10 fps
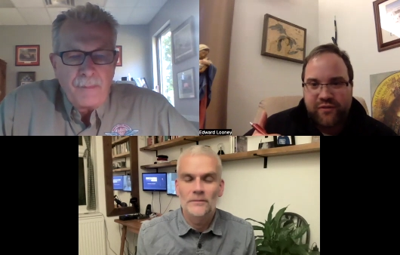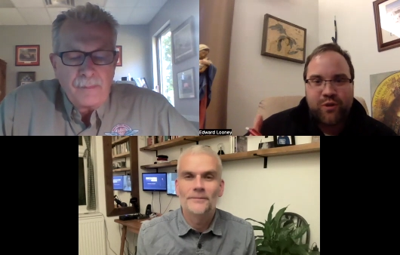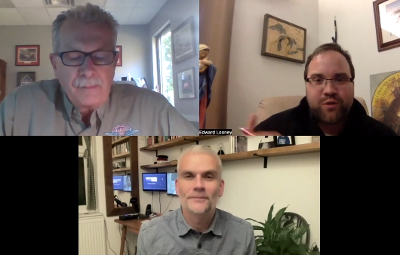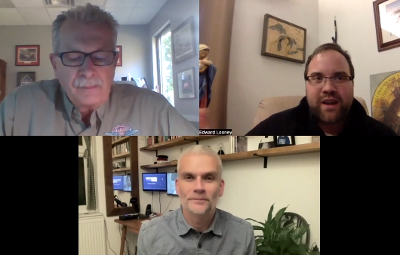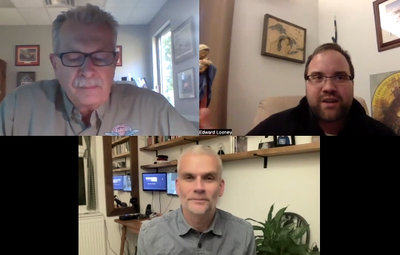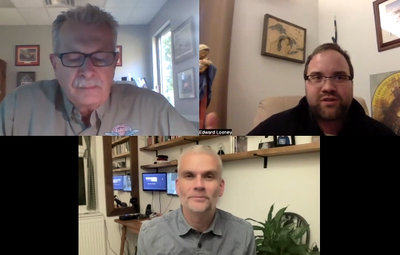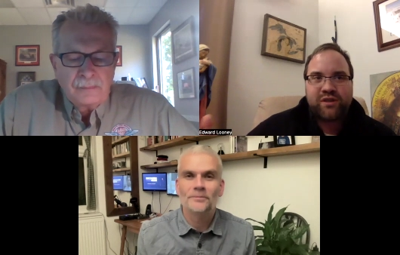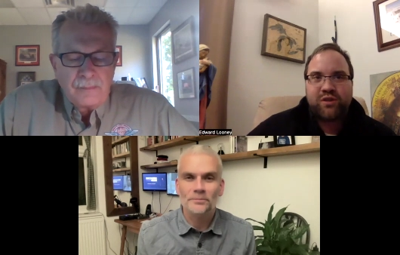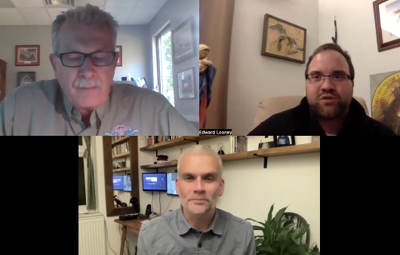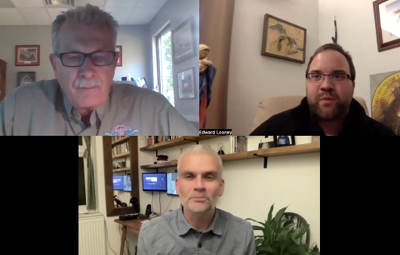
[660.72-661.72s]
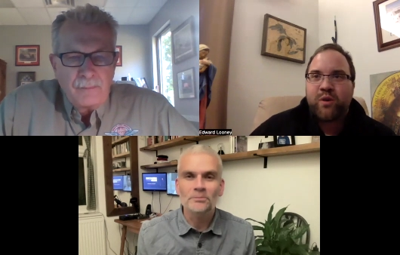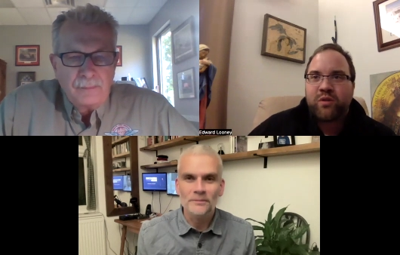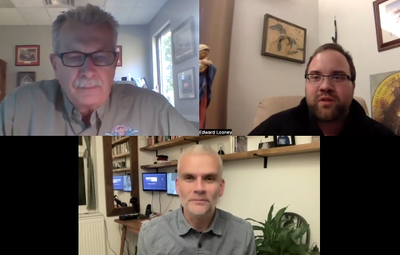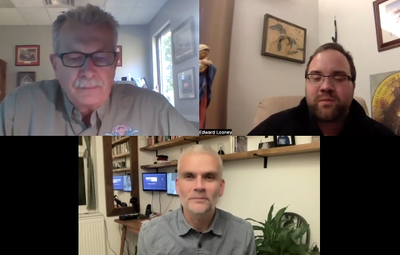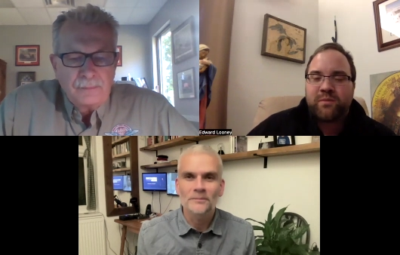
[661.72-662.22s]
Speaker 1: the phone actually you spoke
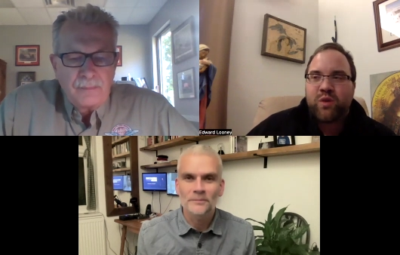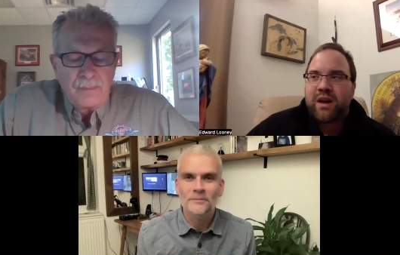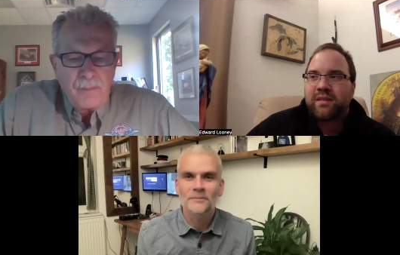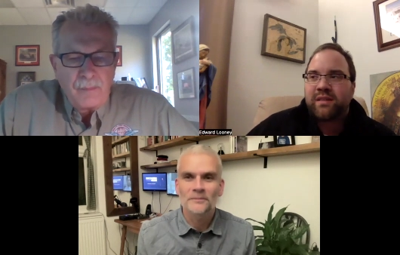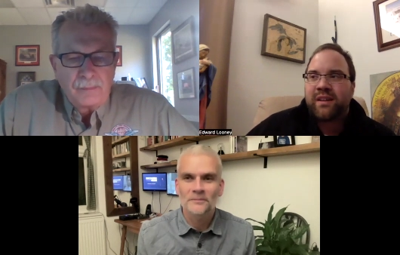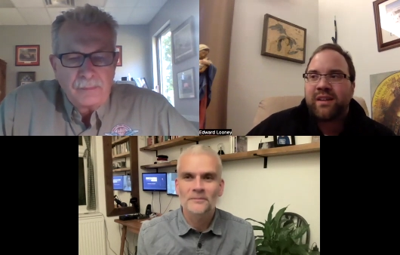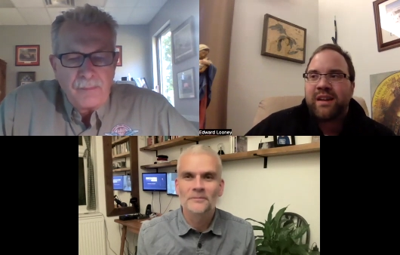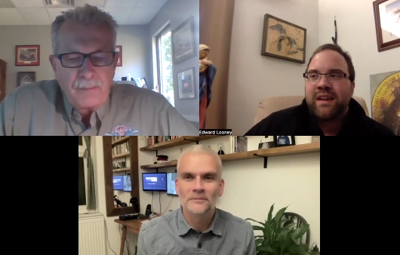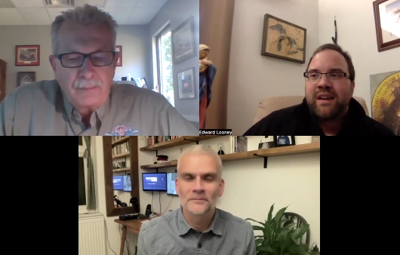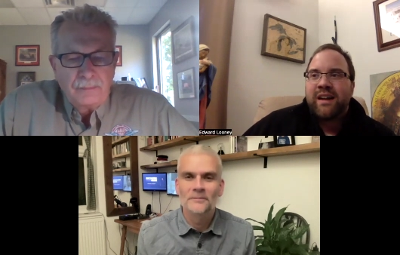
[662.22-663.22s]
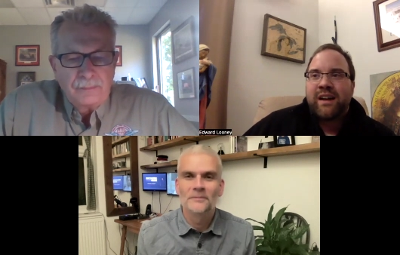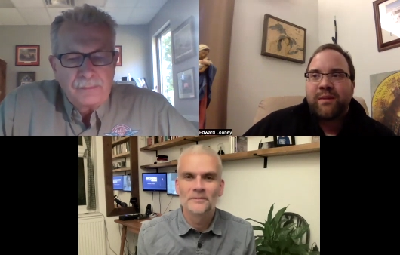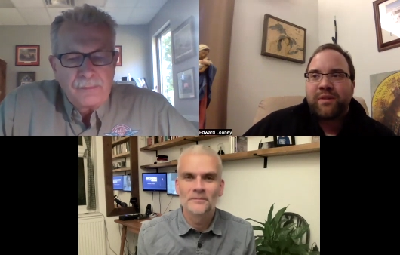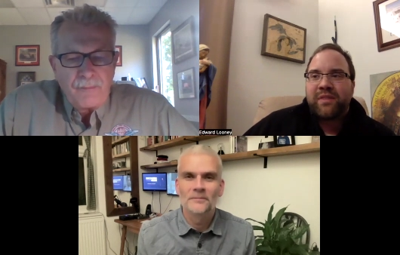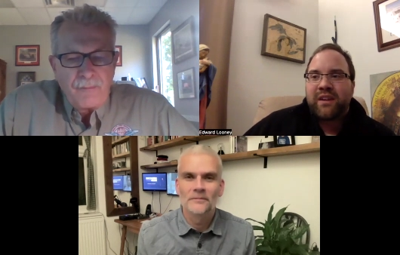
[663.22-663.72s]
with him directly uh,
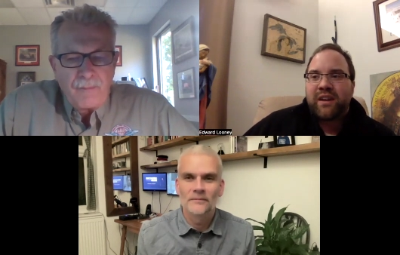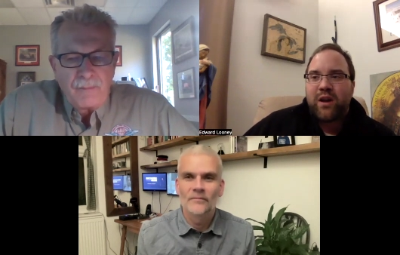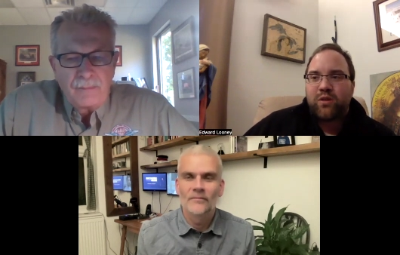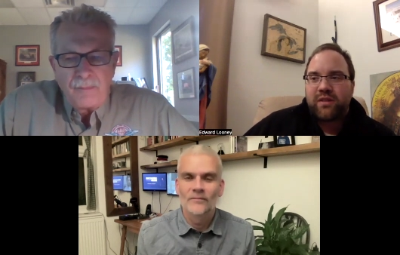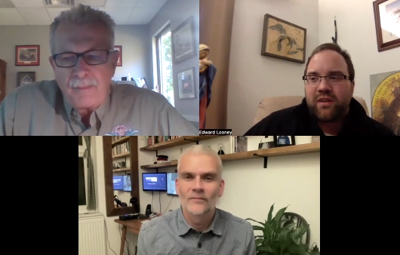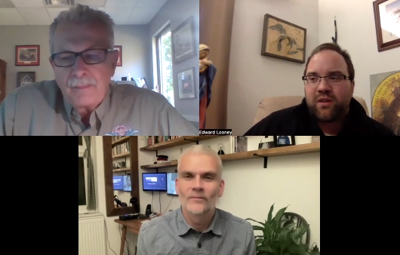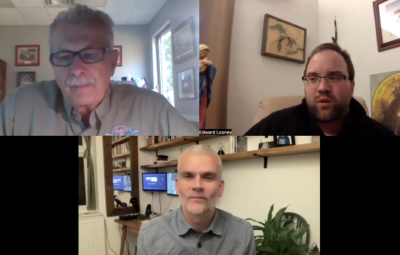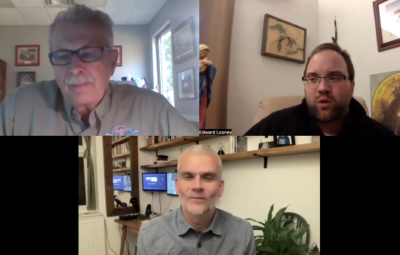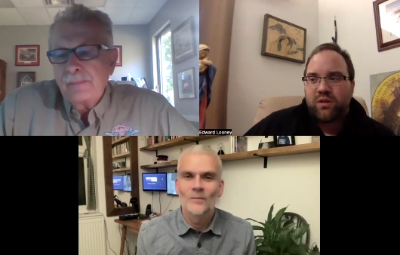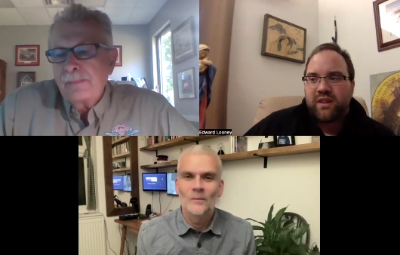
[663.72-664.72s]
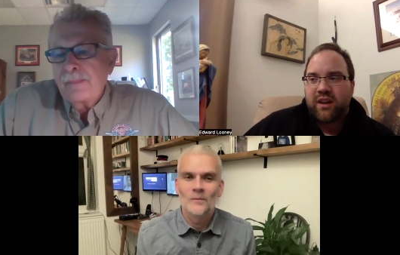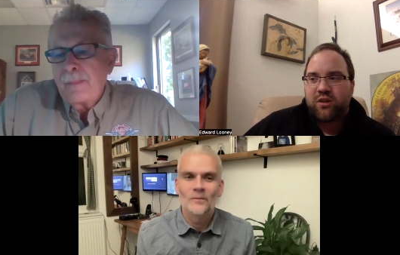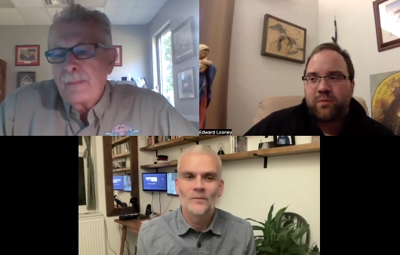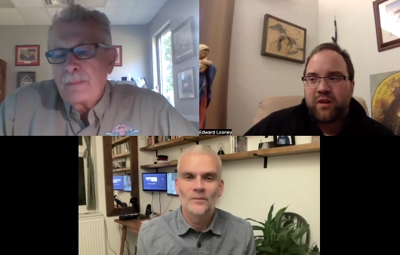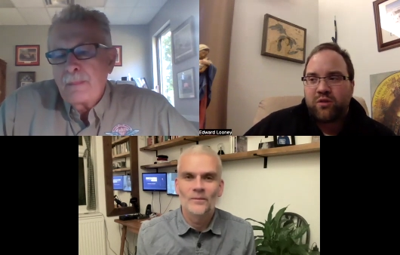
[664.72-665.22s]
but then how did the whole
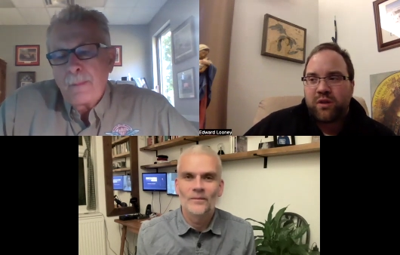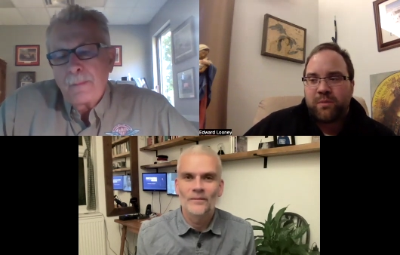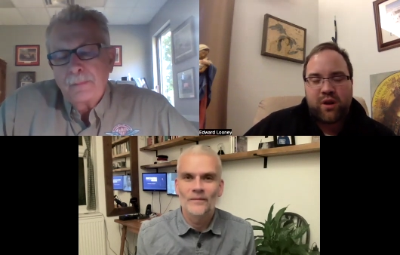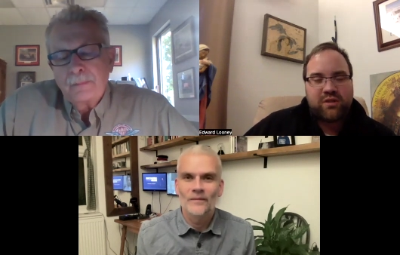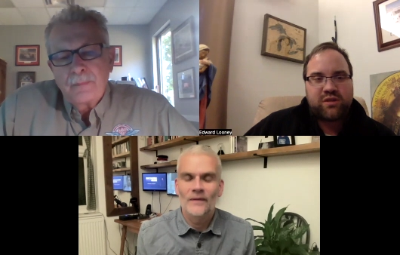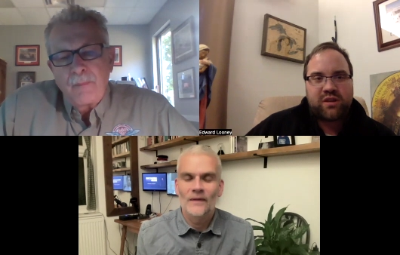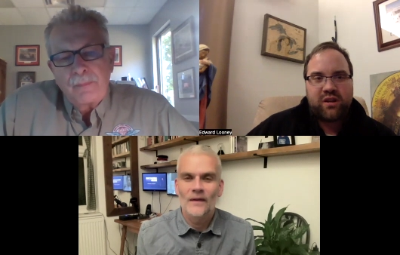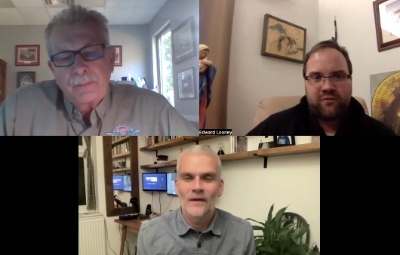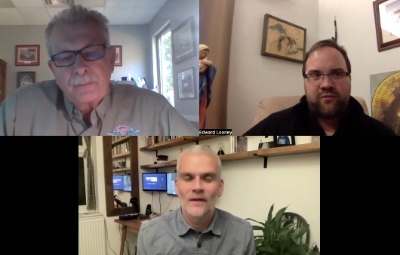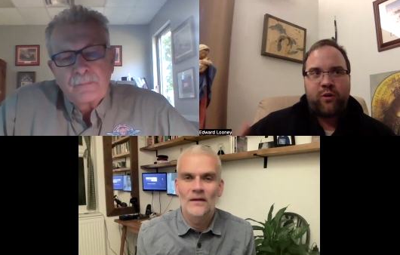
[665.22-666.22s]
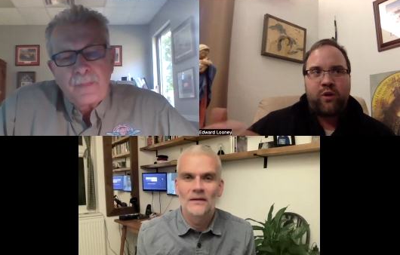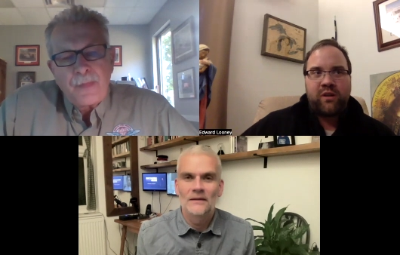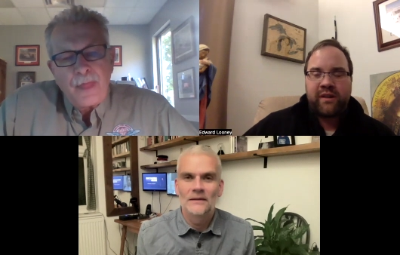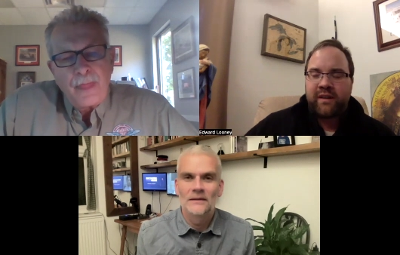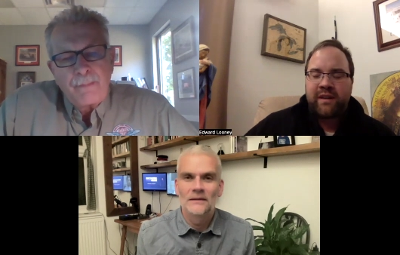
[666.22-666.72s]
documentary project
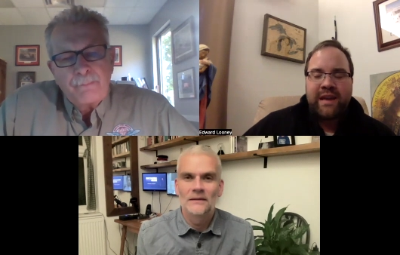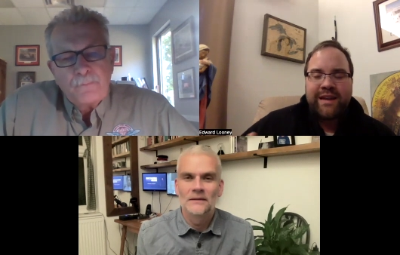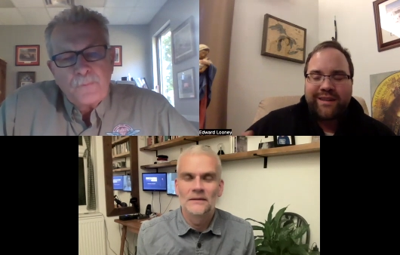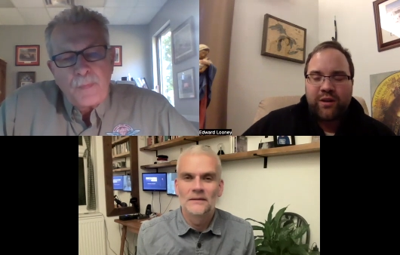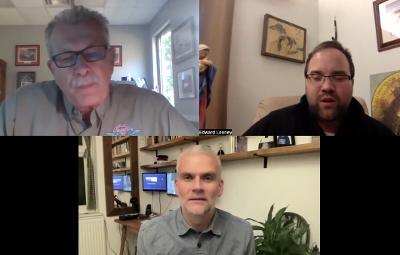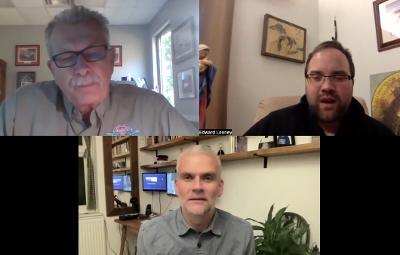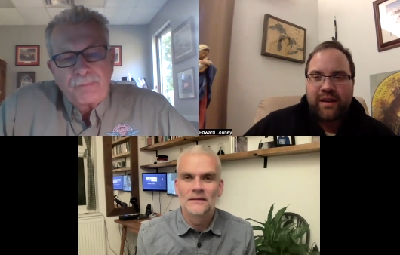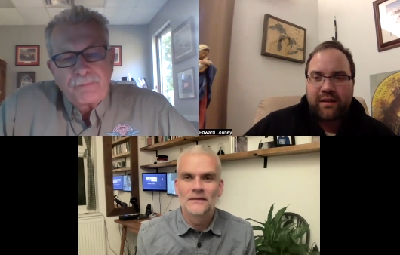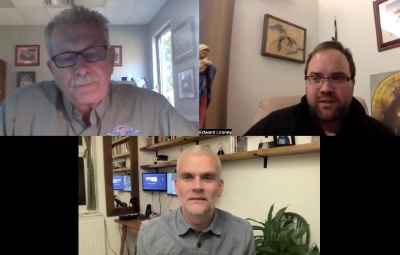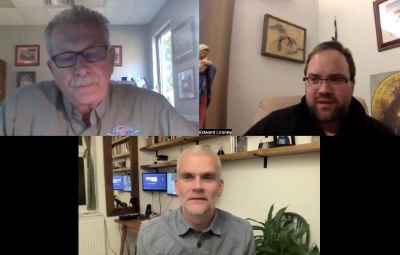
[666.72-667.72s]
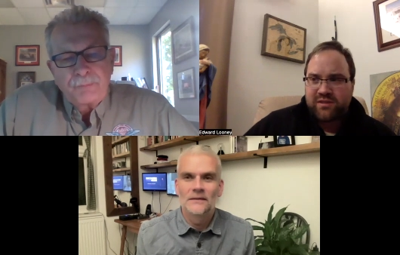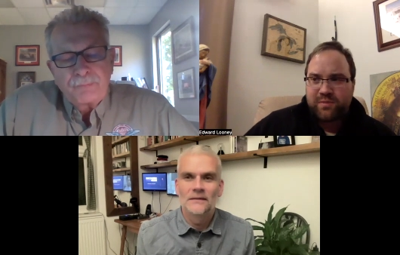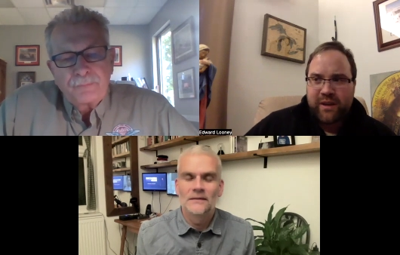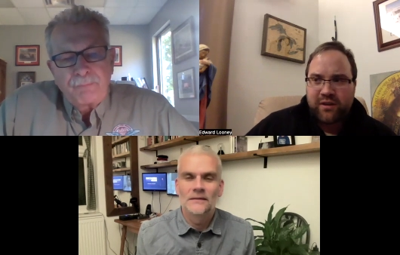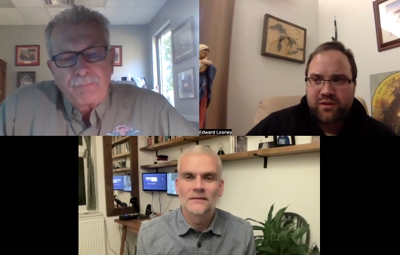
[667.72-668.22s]
unfold and you know i it's
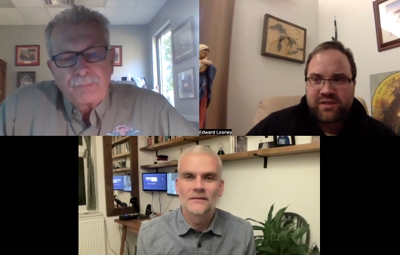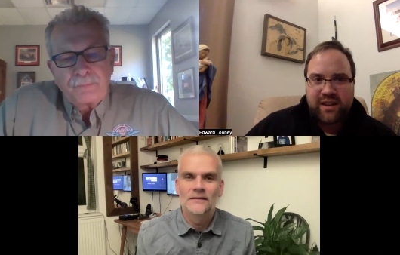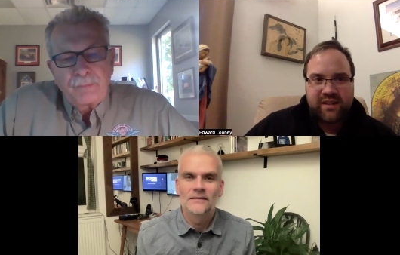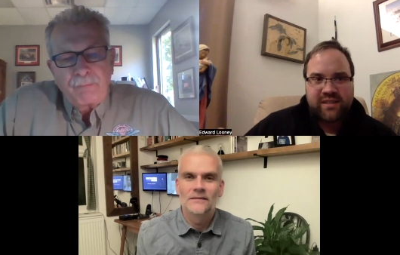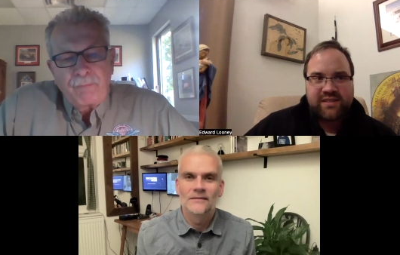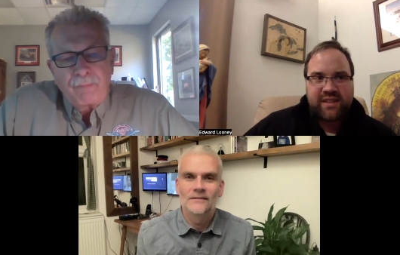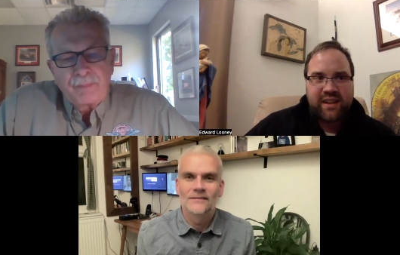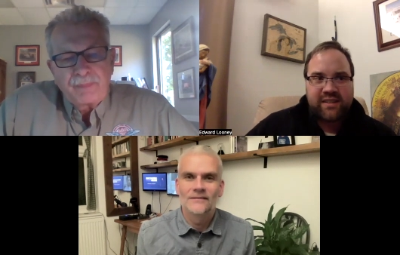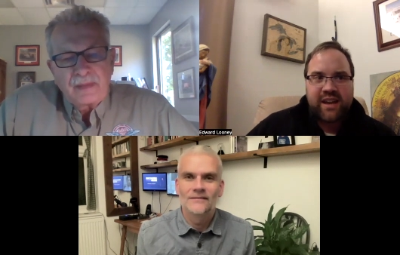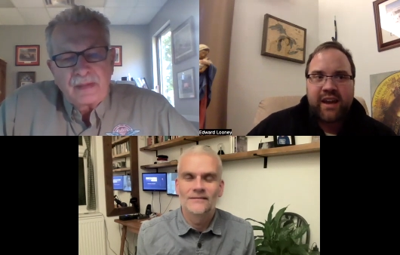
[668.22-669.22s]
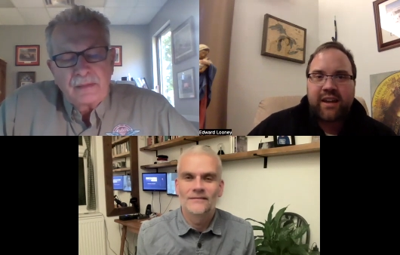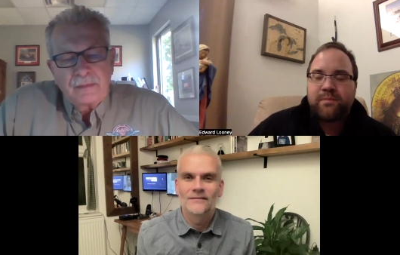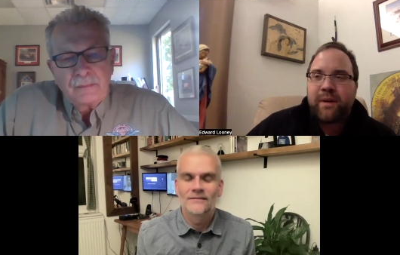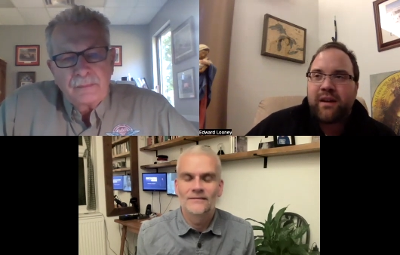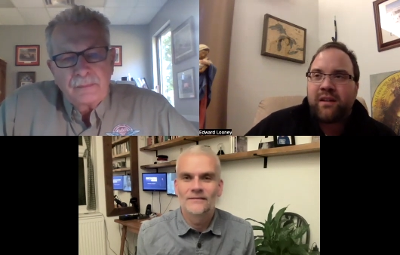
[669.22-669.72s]
my understanding stan died uh,